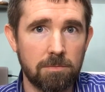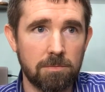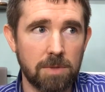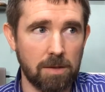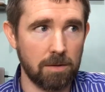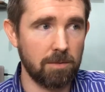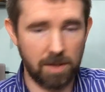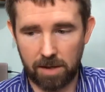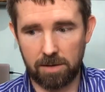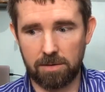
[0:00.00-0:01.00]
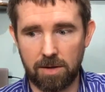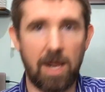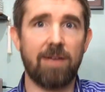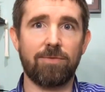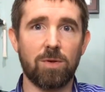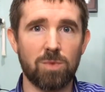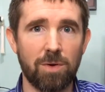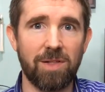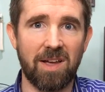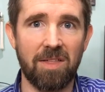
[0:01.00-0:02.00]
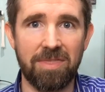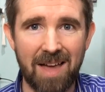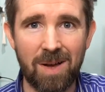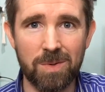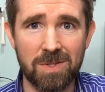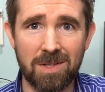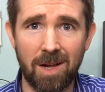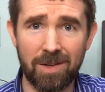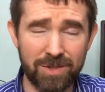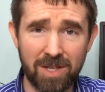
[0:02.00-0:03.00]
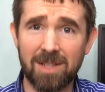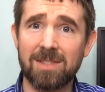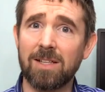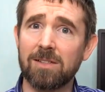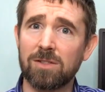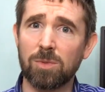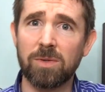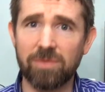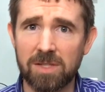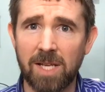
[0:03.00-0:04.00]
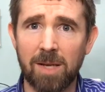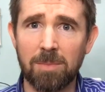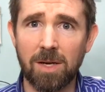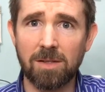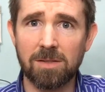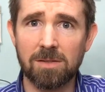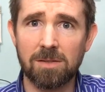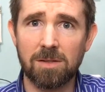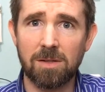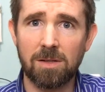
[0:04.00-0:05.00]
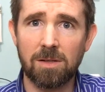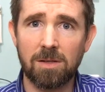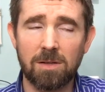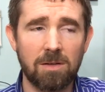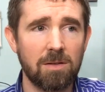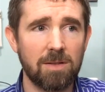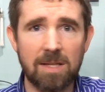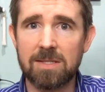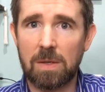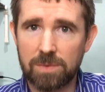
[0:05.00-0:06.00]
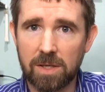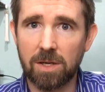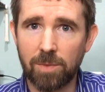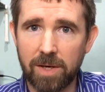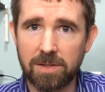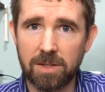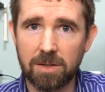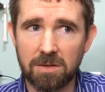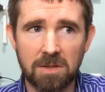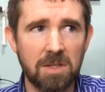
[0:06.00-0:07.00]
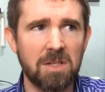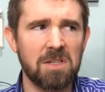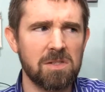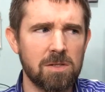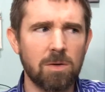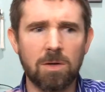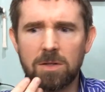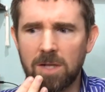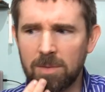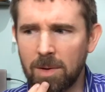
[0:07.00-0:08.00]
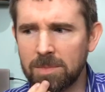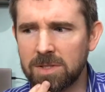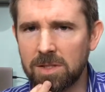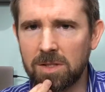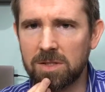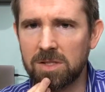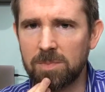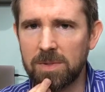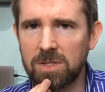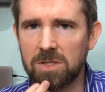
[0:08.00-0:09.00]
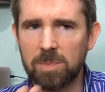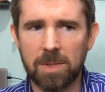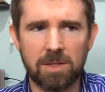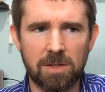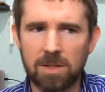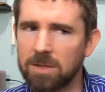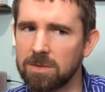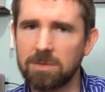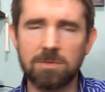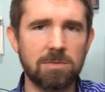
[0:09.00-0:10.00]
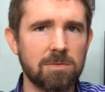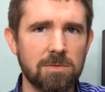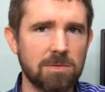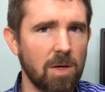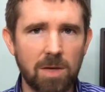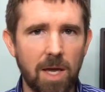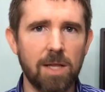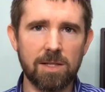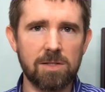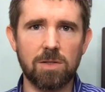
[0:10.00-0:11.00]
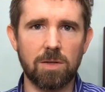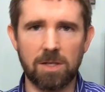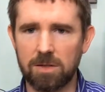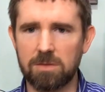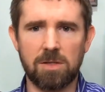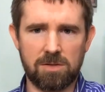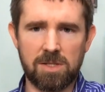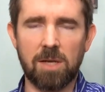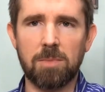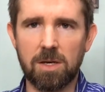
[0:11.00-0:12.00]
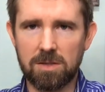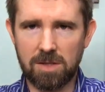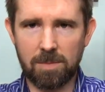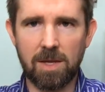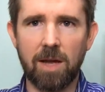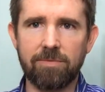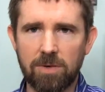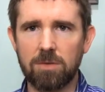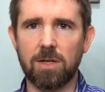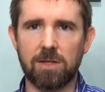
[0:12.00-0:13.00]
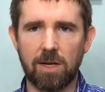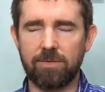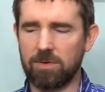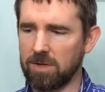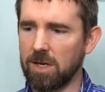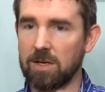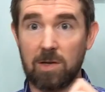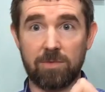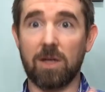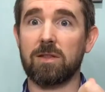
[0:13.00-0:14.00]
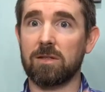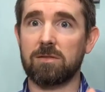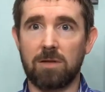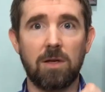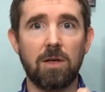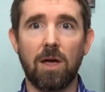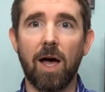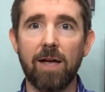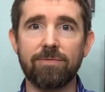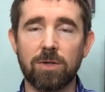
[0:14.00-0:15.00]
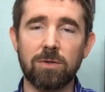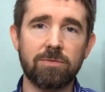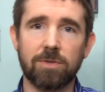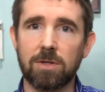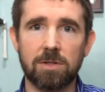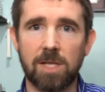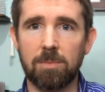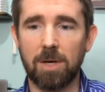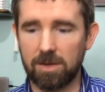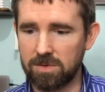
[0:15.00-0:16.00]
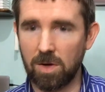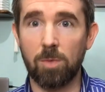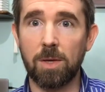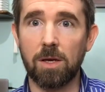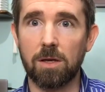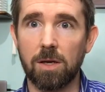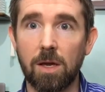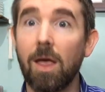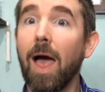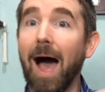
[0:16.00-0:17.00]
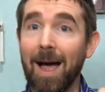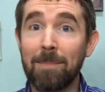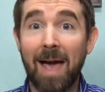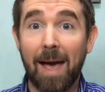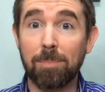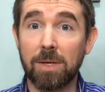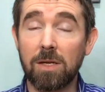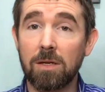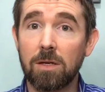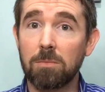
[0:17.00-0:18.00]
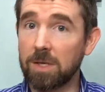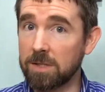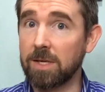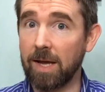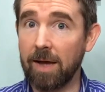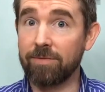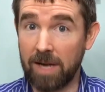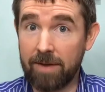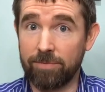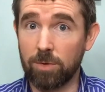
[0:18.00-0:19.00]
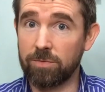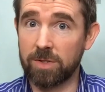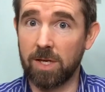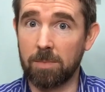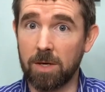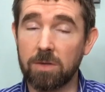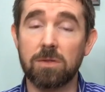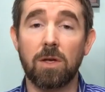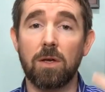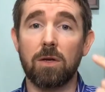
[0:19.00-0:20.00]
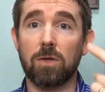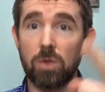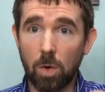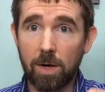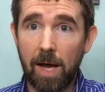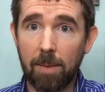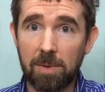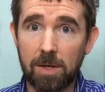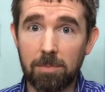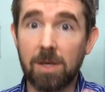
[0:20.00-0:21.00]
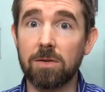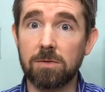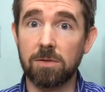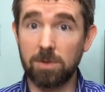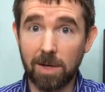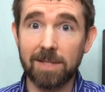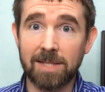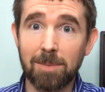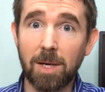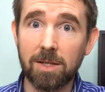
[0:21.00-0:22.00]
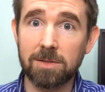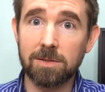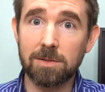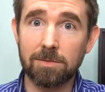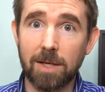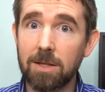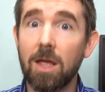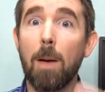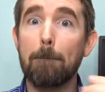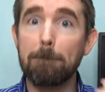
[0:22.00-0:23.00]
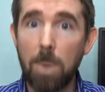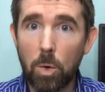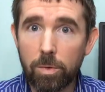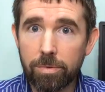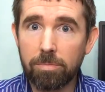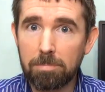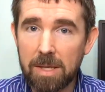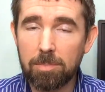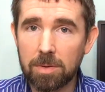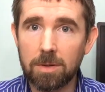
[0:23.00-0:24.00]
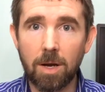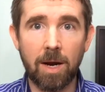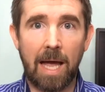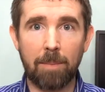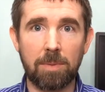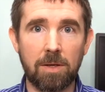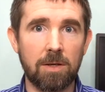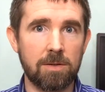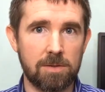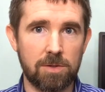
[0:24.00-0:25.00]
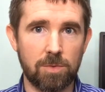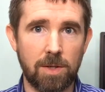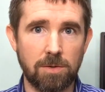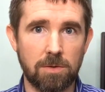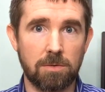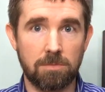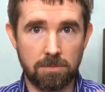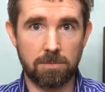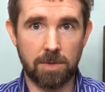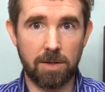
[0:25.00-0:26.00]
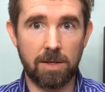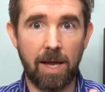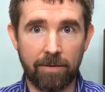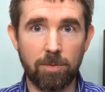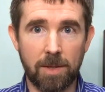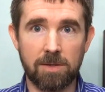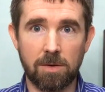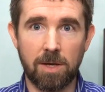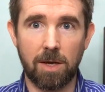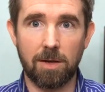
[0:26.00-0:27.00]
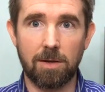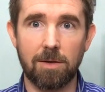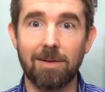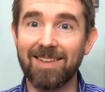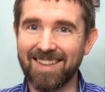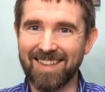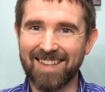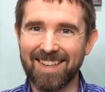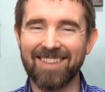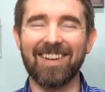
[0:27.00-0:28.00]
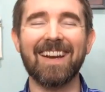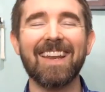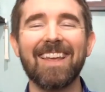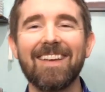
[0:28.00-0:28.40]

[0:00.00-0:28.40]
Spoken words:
It's like, oh, okay, an iPhone's worth like $1,000. You're going to sell it to me for 10 bucks? That sounds like a great deal. So good that I'm almost a little suspicious, but you know, okay, let's do it. Here's 10 bucks. Give me the iPhone. Got the iPhone. Okay, now I've got this iPhone for 10 bucks. Go me. Okay, I'm happy because I have an iPhone for 10 bucks. You're happy because you got 10 bucks, right? Both people are happy in the situation, right? Everybody's okay, right?